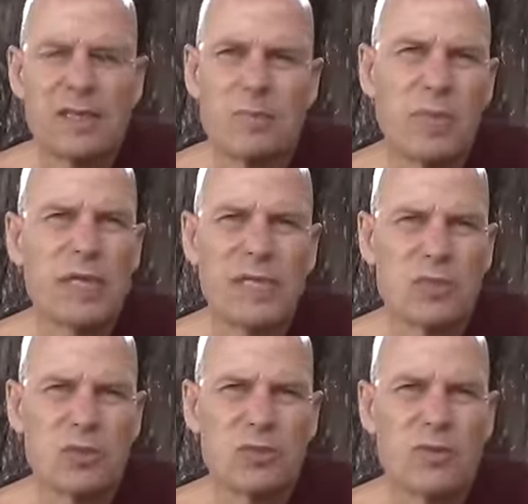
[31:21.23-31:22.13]
Big
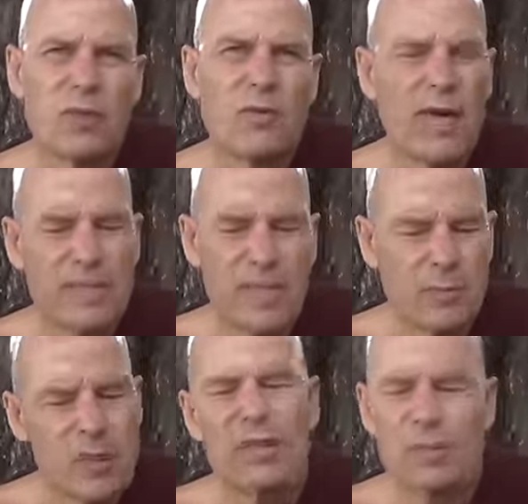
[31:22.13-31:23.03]
issue. Why is that?
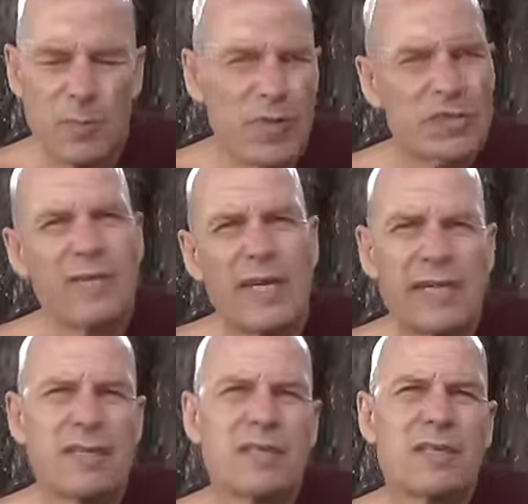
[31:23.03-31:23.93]
It's because of
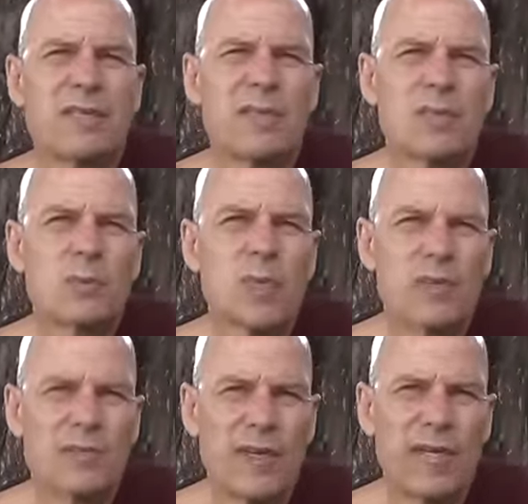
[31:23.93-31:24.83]
hate. It's because
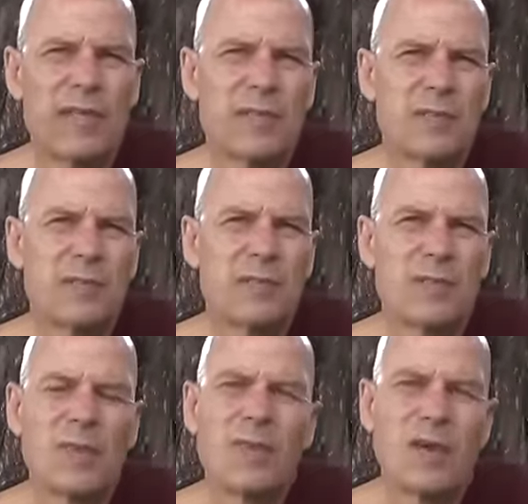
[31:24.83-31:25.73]
of anger
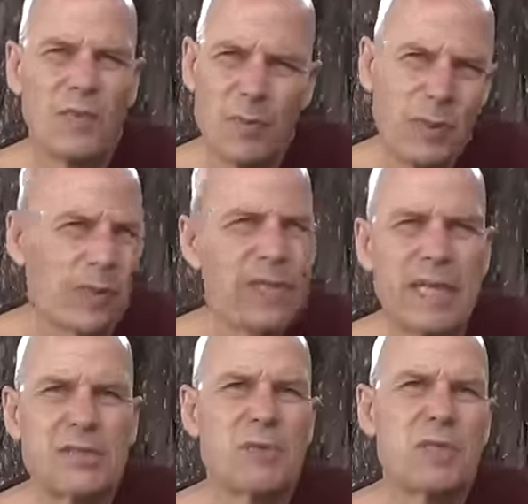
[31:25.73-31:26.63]
of the people in
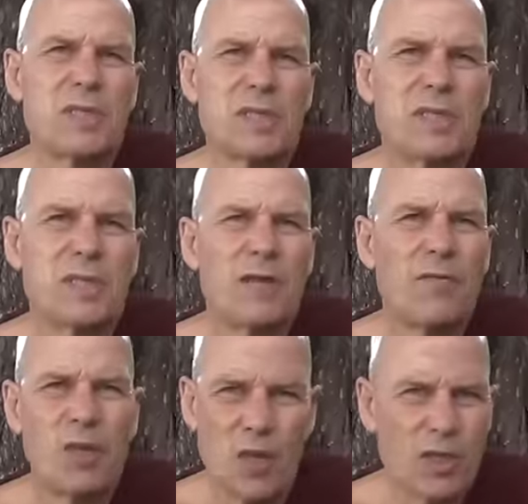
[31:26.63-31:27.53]
that region
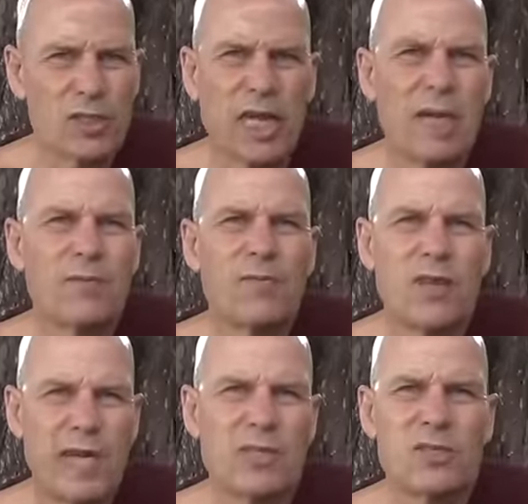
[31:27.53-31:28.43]
for a long time, for
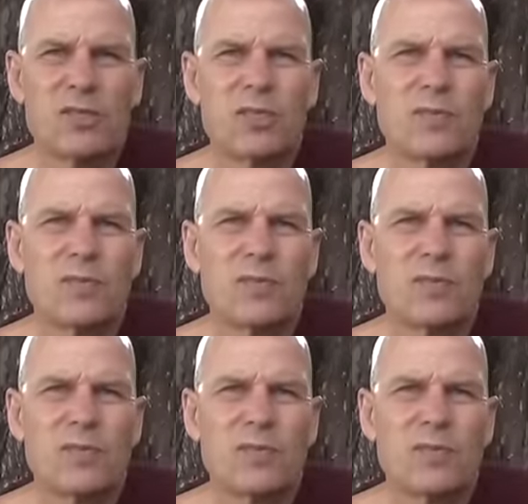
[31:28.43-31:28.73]
ages.